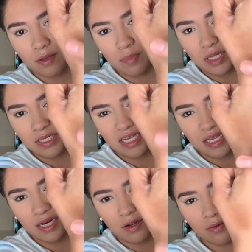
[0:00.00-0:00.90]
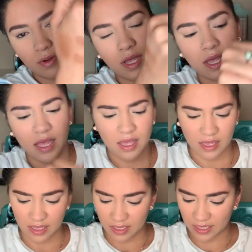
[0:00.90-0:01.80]
blending it out,
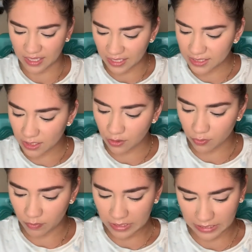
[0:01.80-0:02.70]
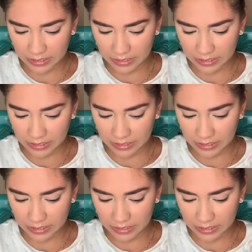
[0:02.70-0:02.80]
it gets a little muddy.